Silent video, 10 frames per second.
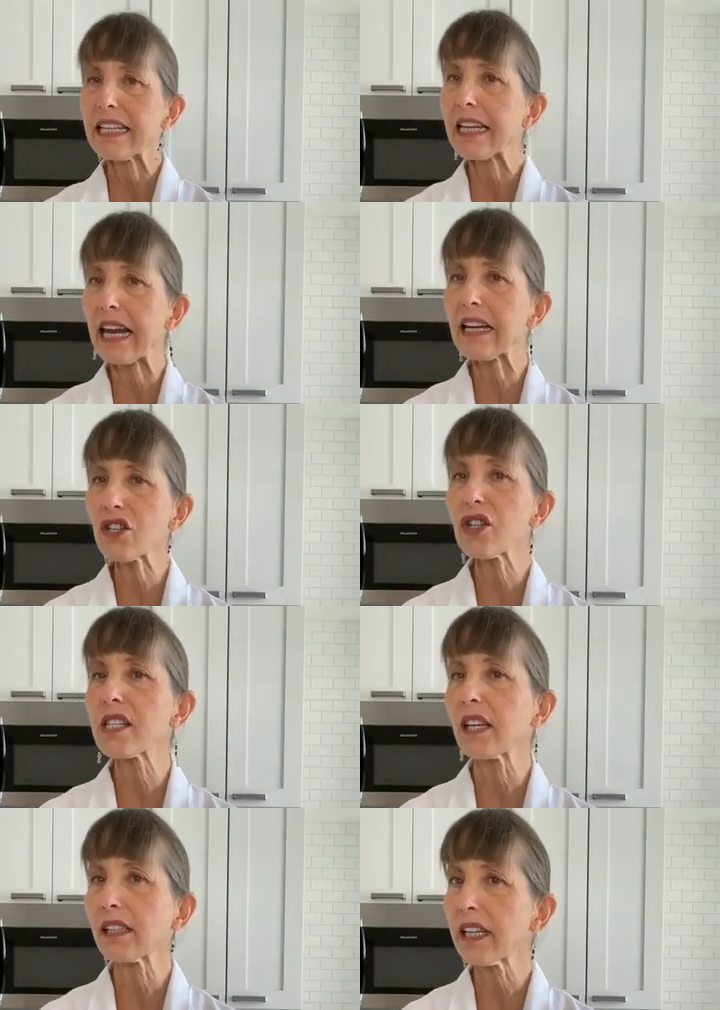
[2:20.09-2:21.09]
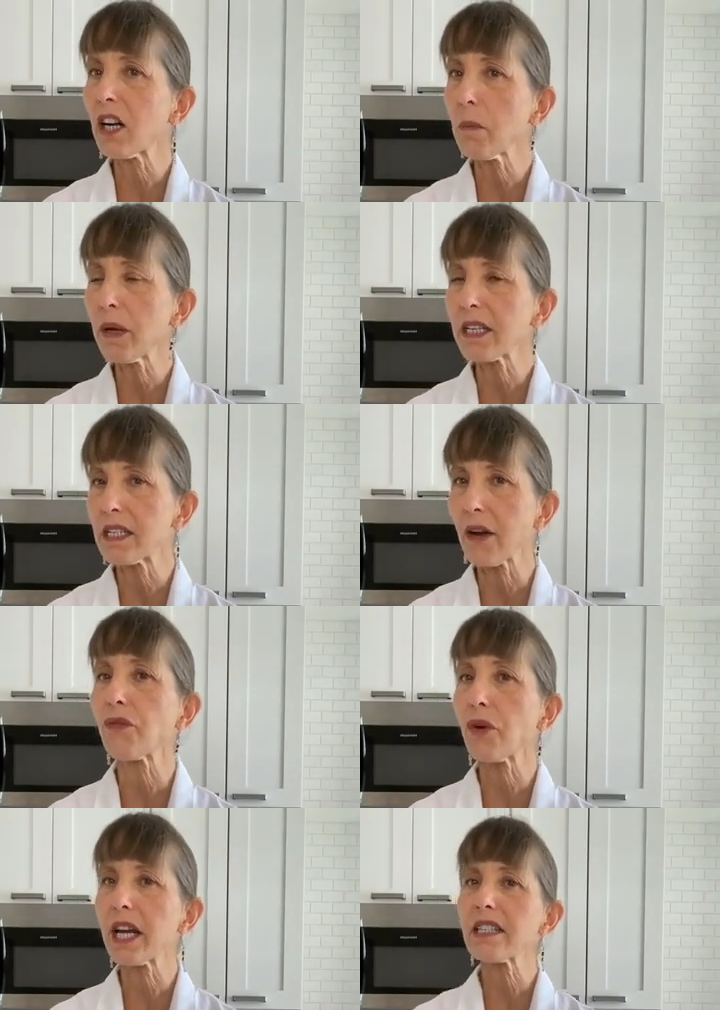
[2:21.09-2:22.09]
Danish is a little bit
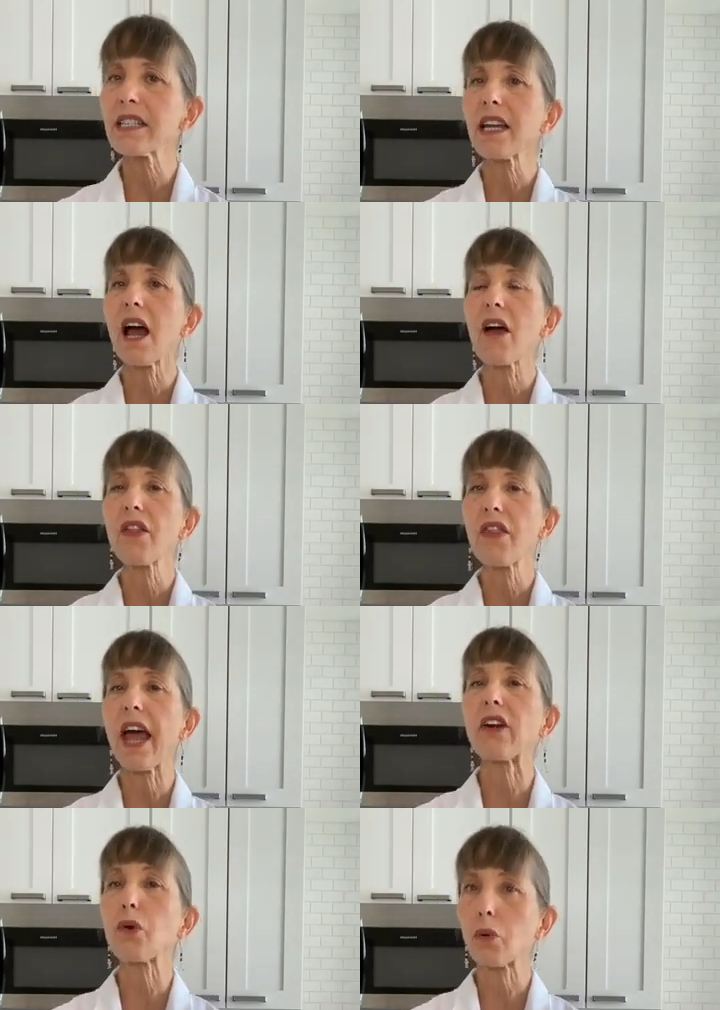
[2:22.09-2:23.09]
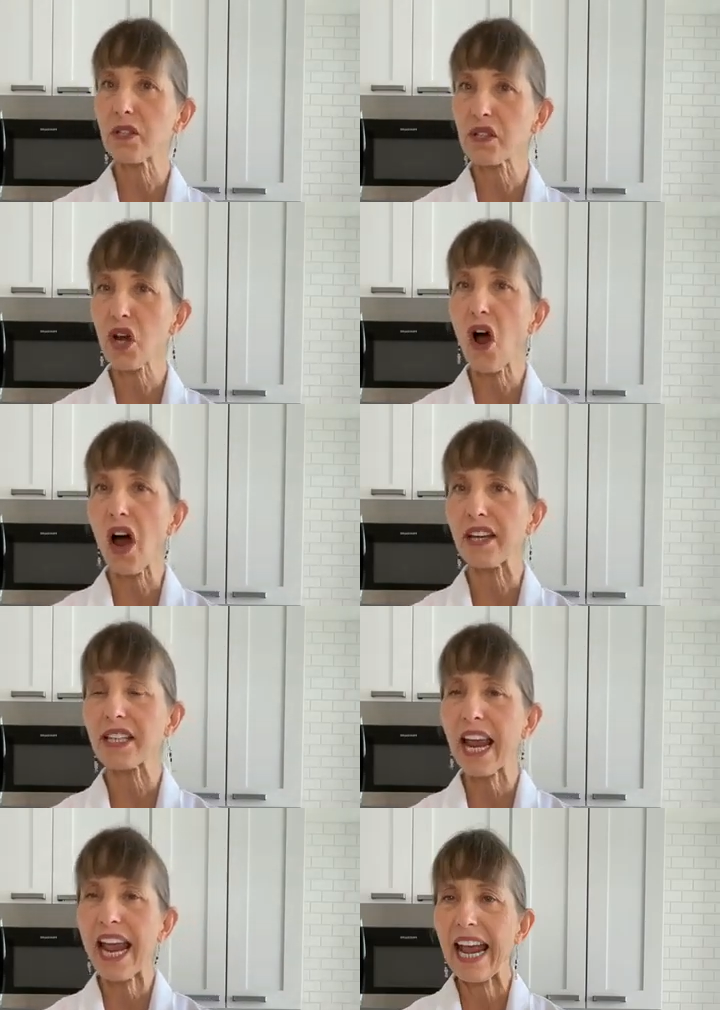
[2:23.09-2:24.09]
different than
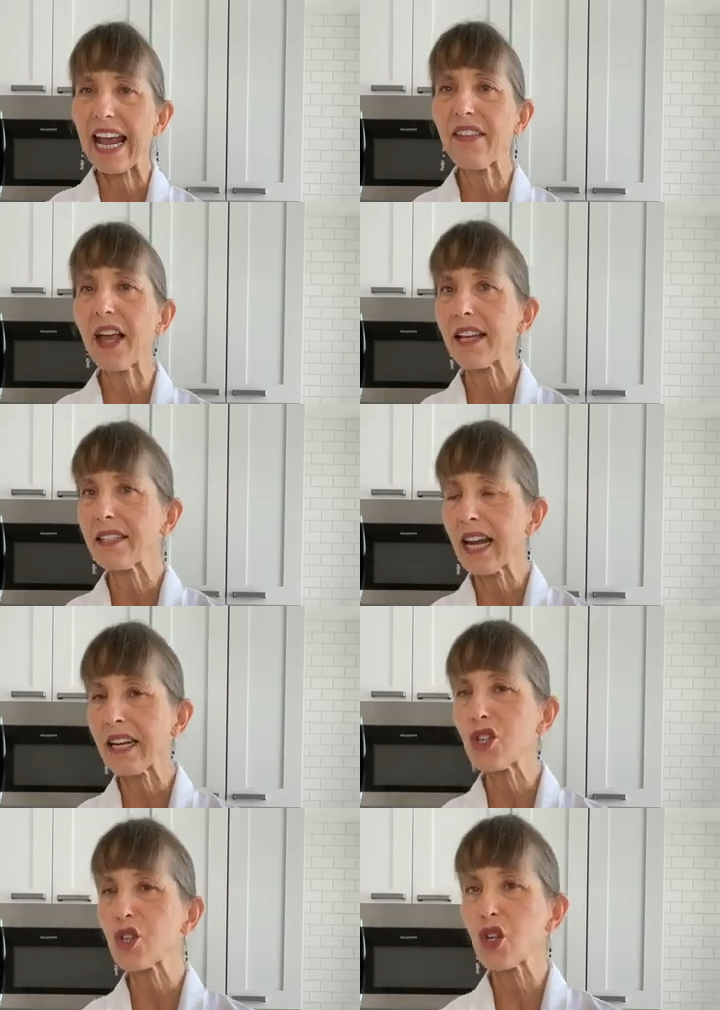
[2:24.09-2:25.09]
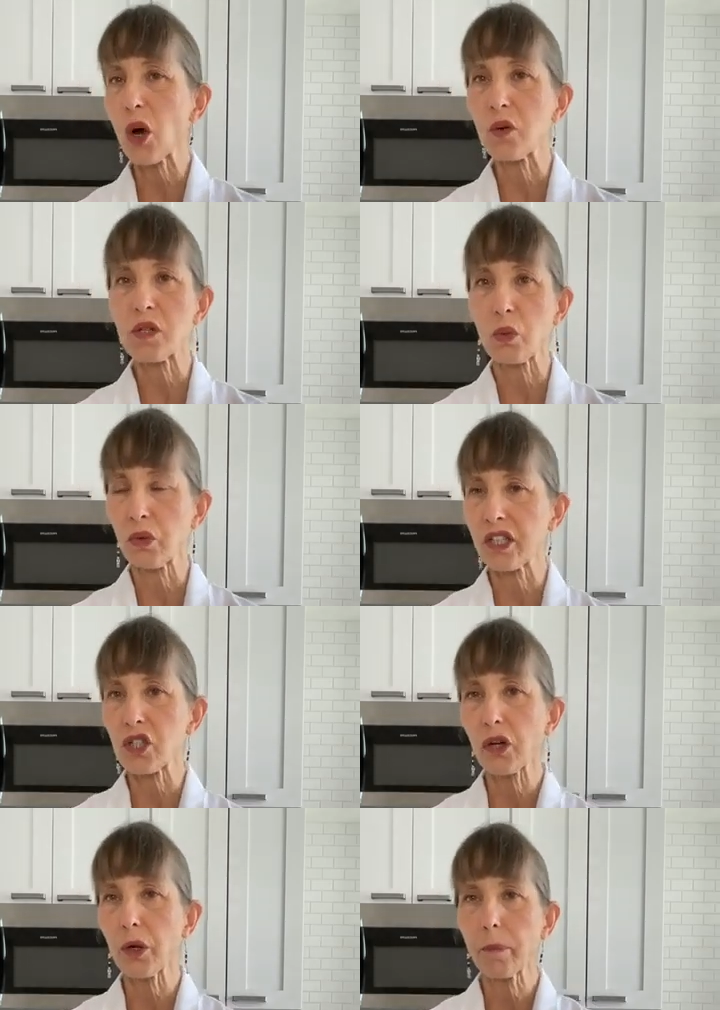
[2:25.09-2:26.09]
croissant in that Danish dough is
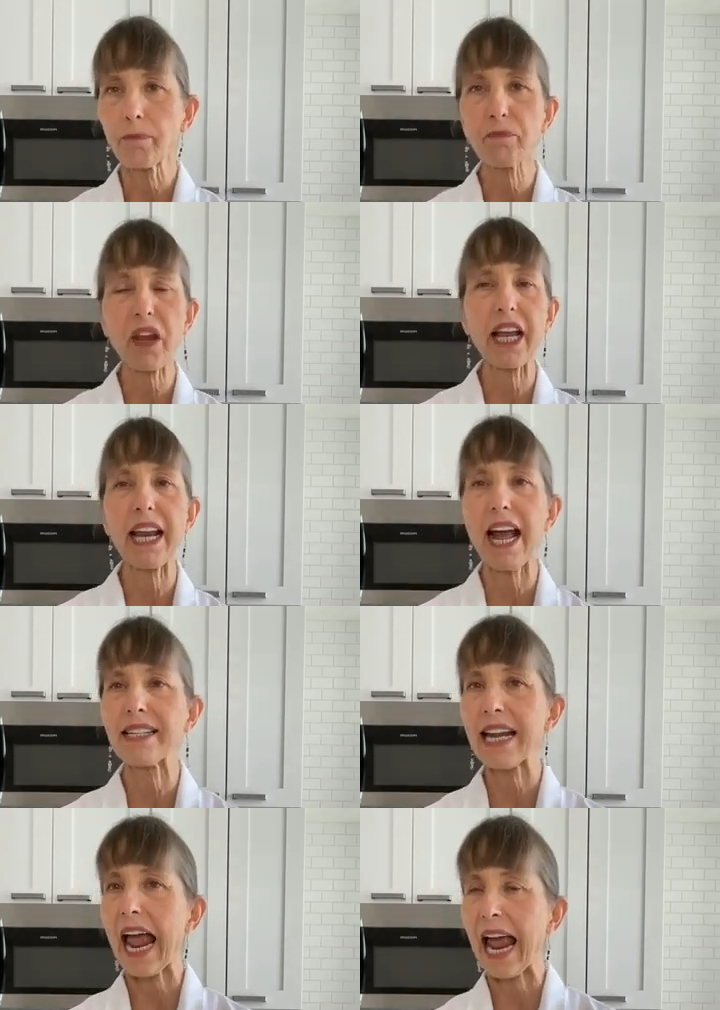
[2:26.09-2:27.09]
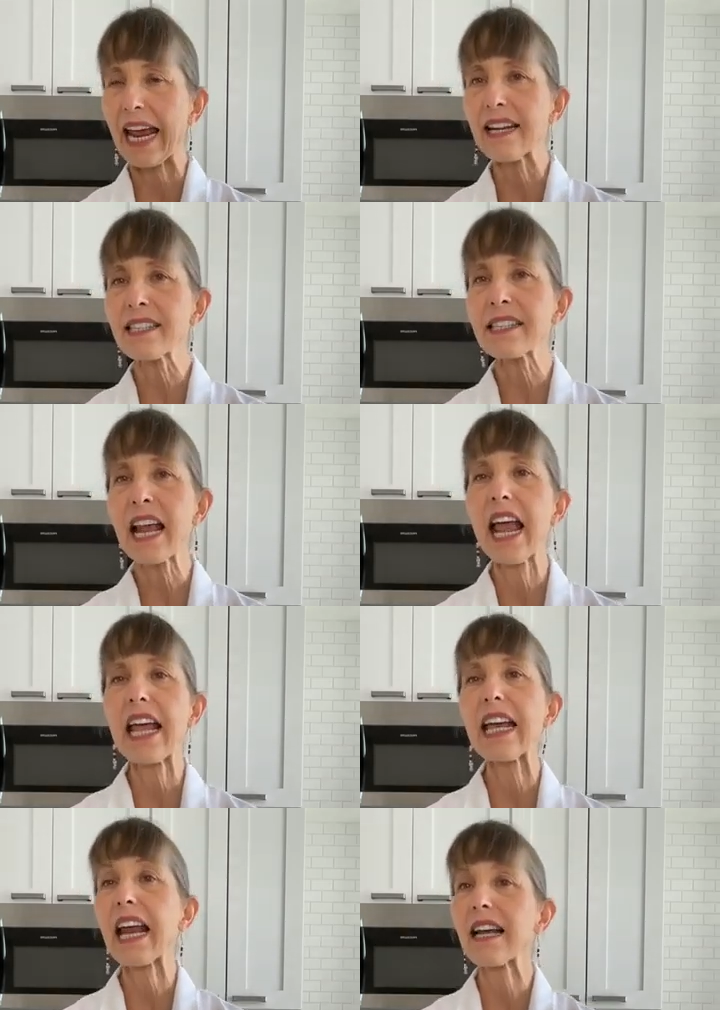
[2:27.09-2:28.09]
richer, it has eggs,
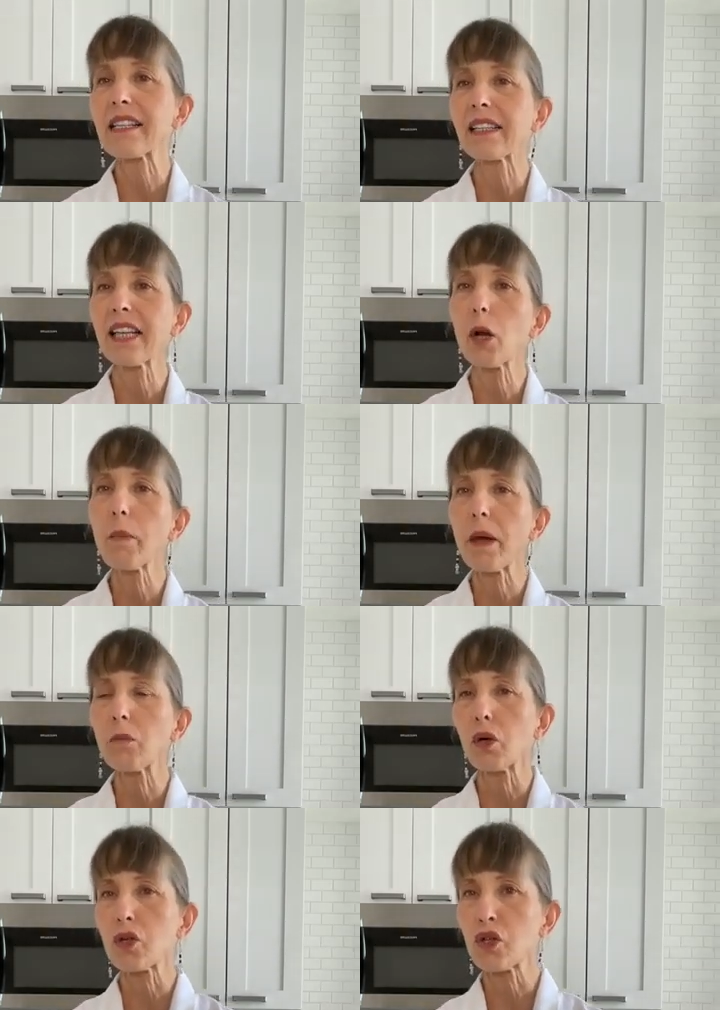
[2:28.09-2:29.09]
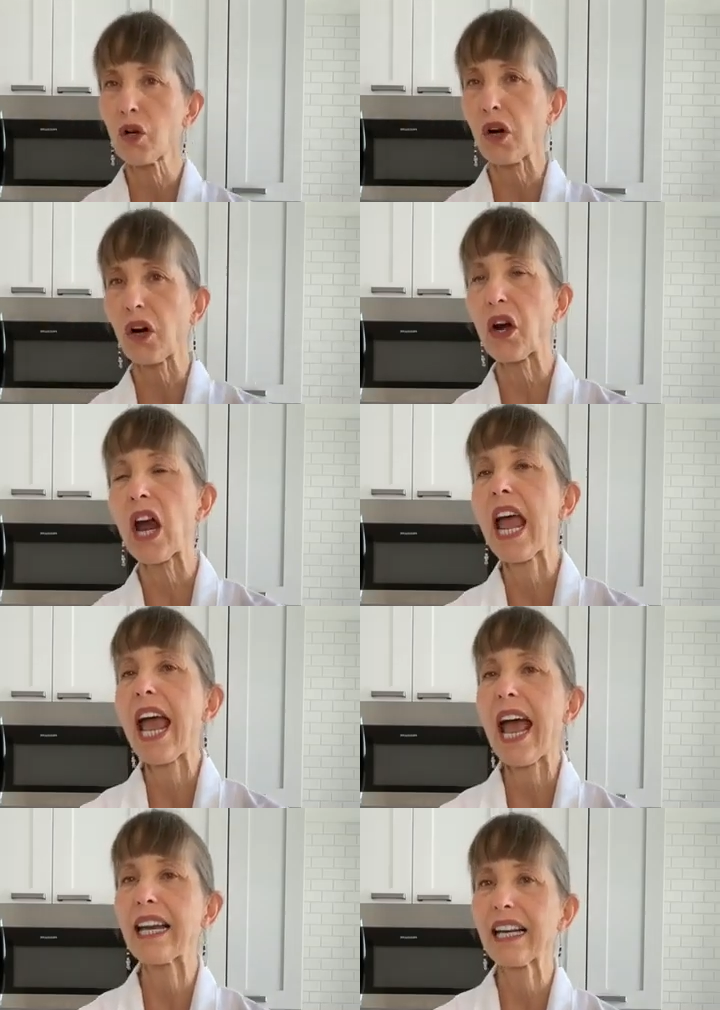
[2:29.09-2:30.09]
it has a little bit more sugar,
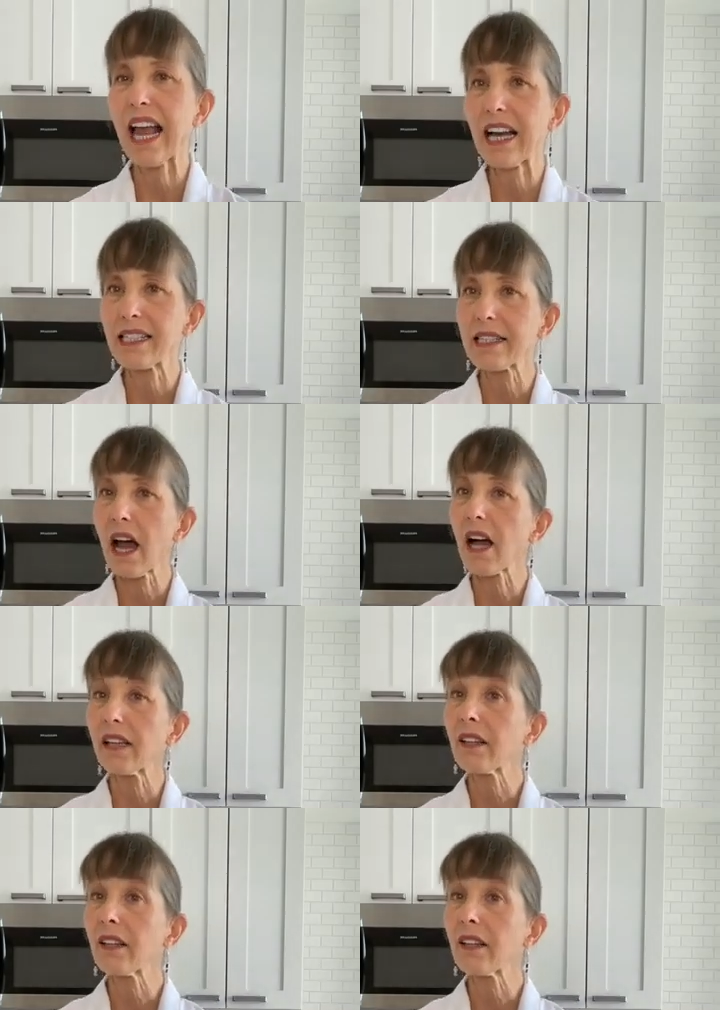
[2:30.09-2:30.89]
and it has